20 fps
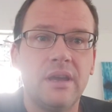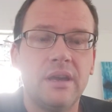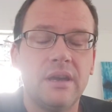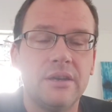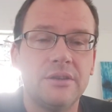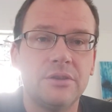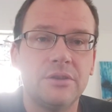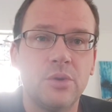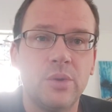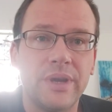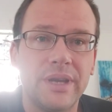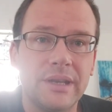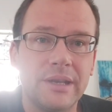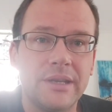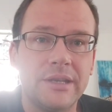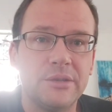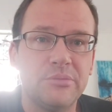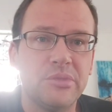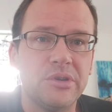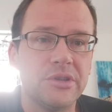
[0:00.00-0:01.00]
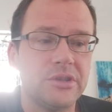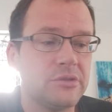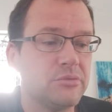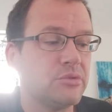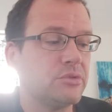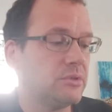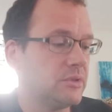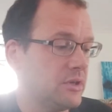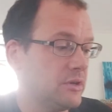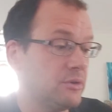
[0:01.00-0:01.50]
as quickly as
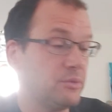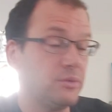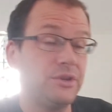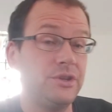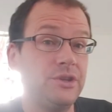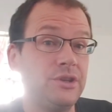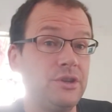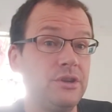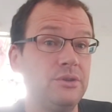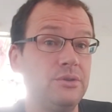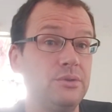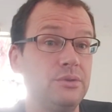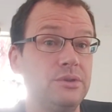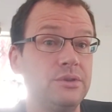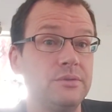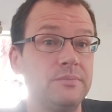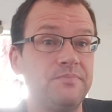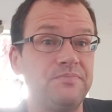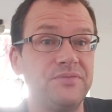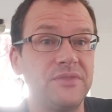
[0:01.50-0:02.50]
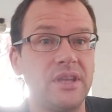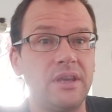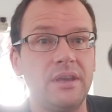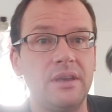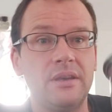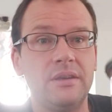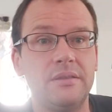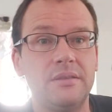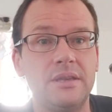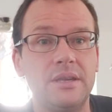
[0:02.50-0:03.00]
possible, I would use
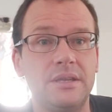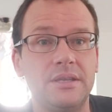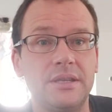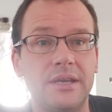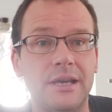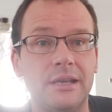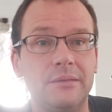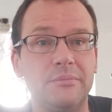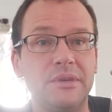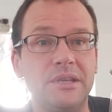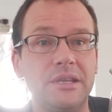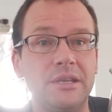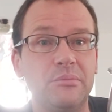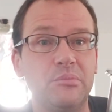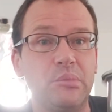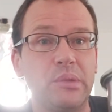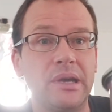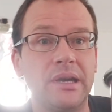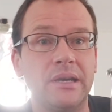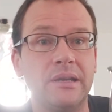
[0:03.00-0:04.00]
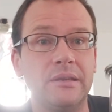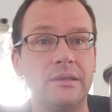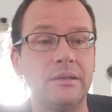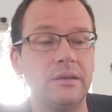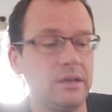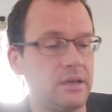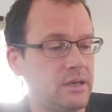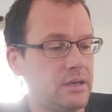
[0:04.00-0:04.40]
this aluminium pan.